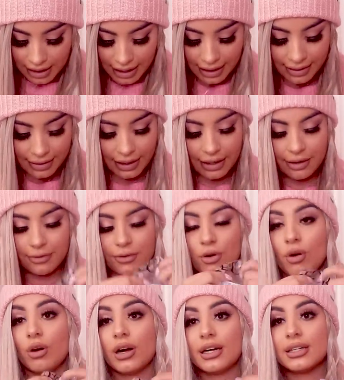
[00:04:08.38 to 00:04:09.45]
And then of
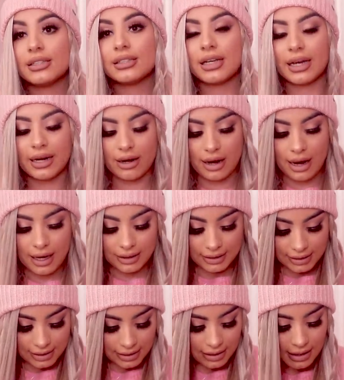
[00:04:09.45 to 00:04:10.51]
course I got
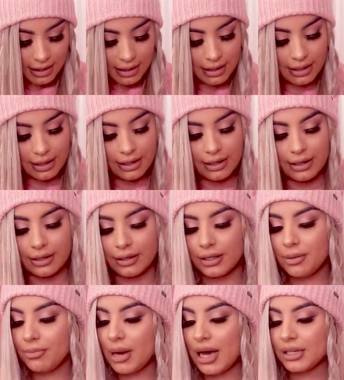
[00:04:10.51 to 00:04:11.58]

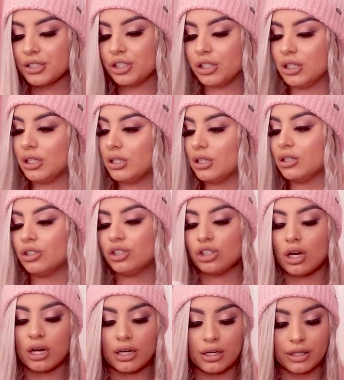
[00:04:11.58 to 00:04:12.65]
the matching
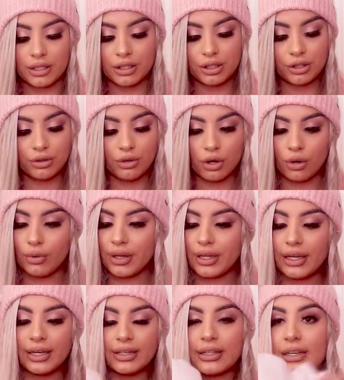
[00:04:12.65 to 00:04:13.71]
joggers to go with
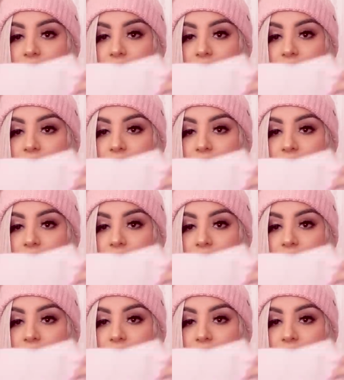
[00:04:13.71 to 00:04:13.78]
it